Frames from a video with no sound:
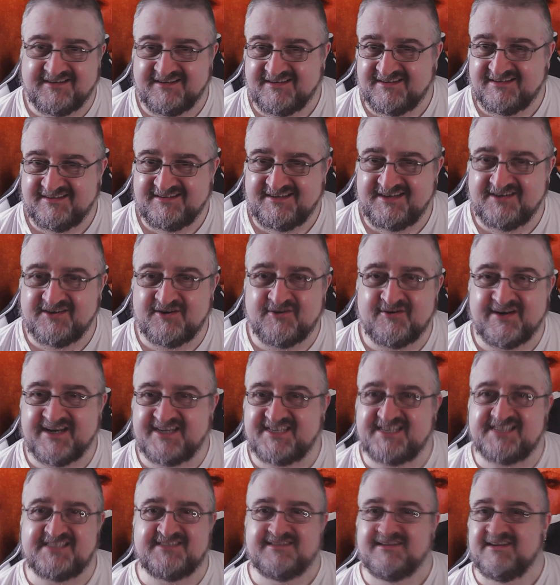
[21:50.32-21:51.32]
You know, and it
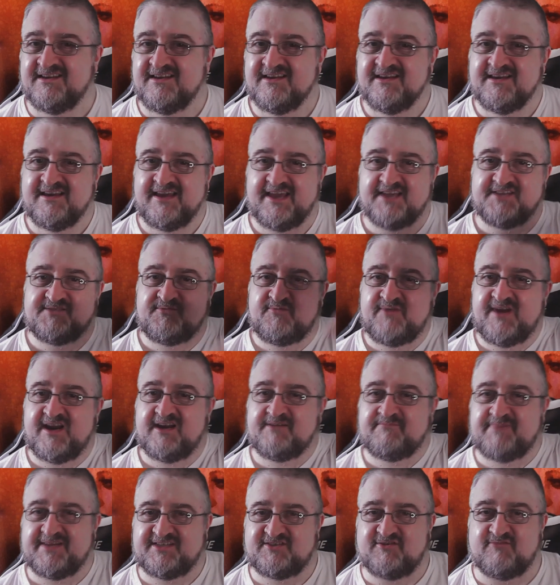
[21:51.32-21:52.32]
just is
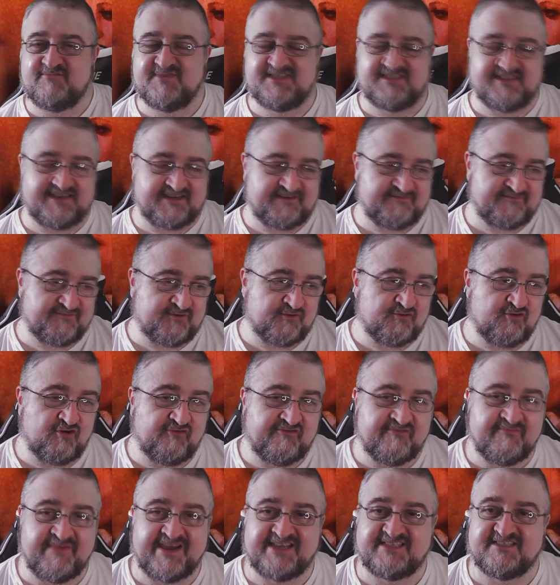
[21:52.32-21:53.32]
weird, but it's almost like
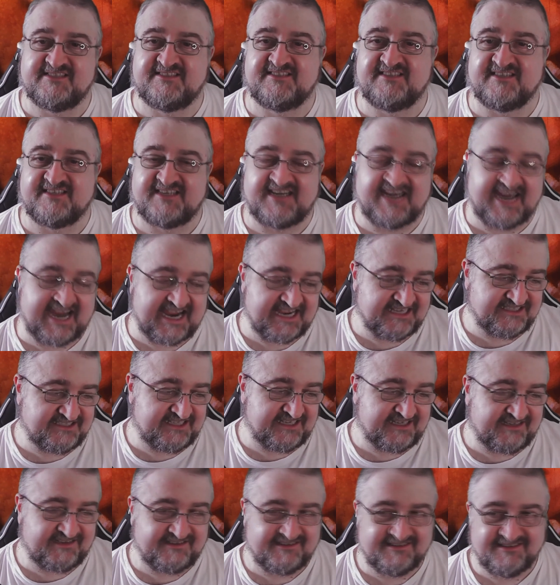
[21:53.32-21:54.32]
Verhoeven makes it
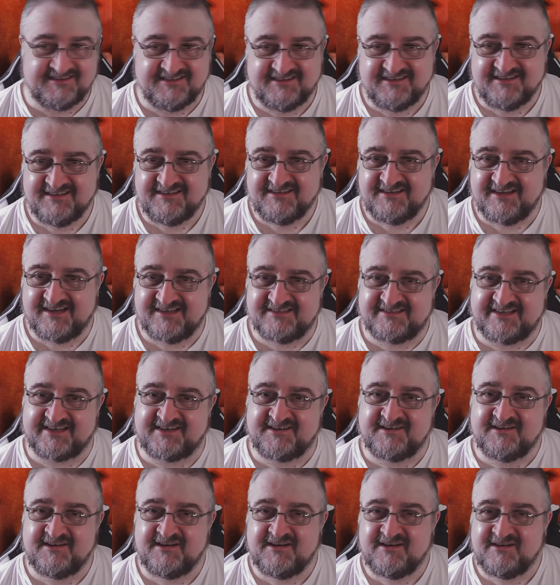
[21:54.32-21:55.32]
sarcastic. It's like,
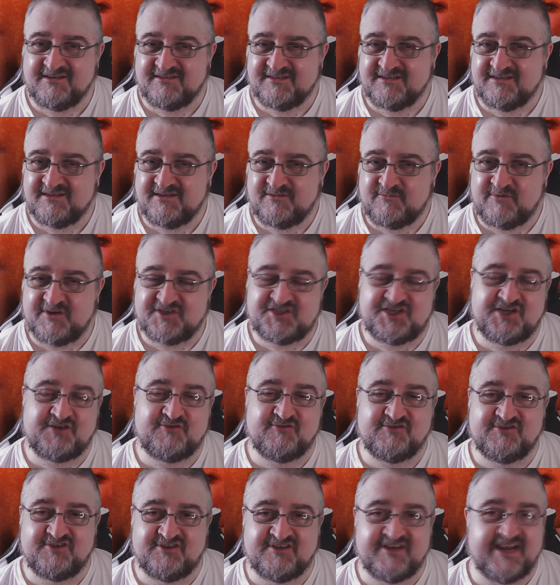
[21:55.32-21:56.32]
where's she
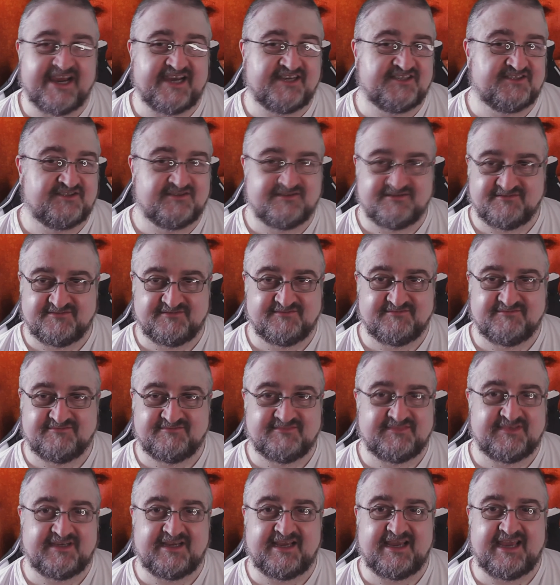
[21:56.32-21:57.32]
going to next?
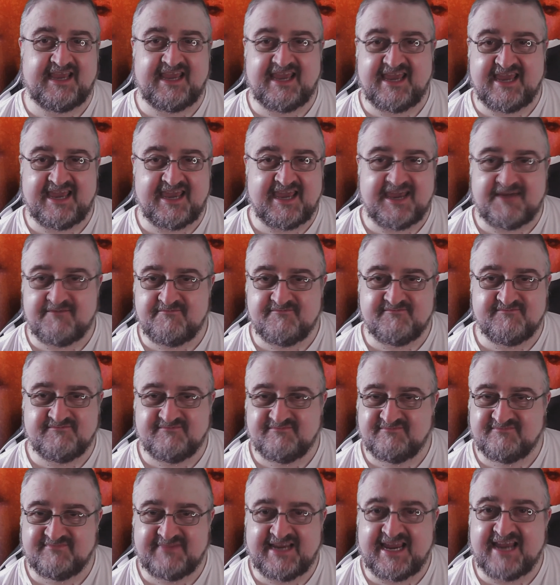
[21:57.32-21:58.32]
L.A.
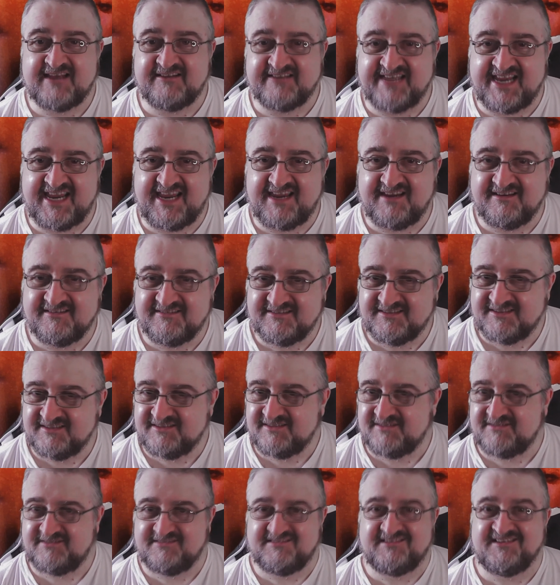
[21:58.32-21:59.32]
You're
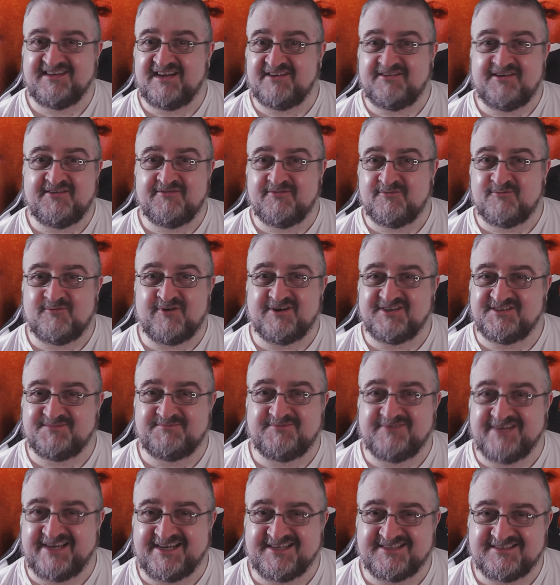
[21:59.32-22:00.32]
an even worse
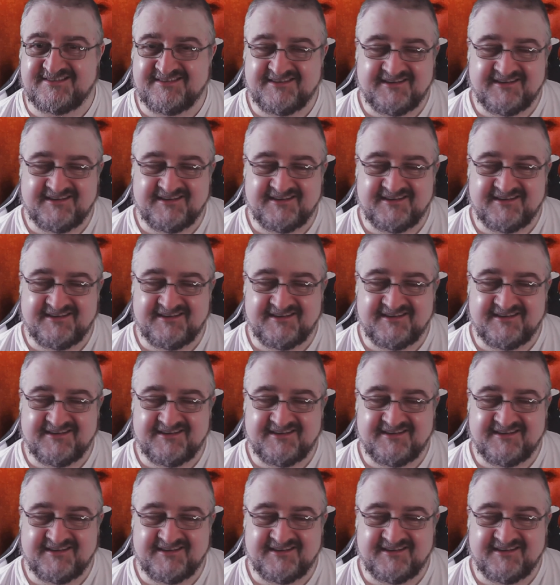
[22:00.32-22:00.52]
place.